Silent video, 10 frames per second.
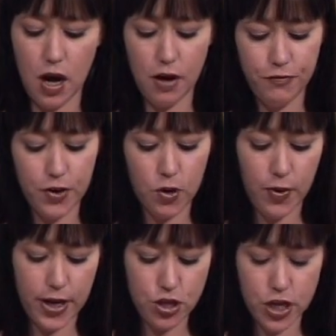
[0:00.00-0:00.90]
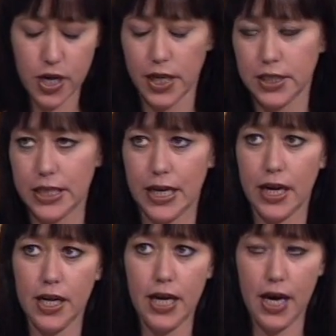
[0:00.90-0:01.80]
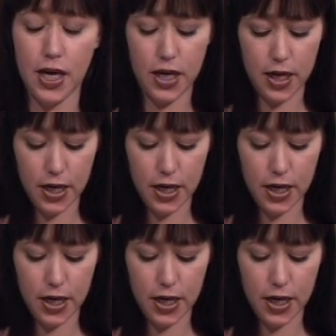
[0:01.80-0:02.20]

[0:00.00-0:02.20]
fit of rage in 1998.